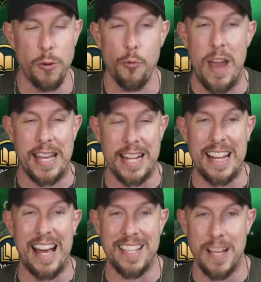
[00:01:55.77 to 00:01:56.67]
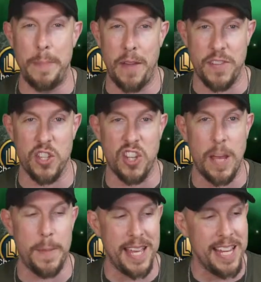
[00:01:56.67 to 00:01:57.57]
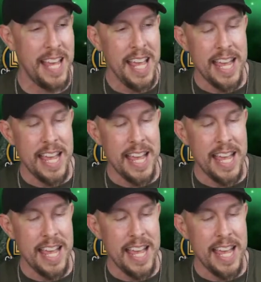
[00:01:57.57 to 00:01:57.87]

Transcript: to recognize about this champion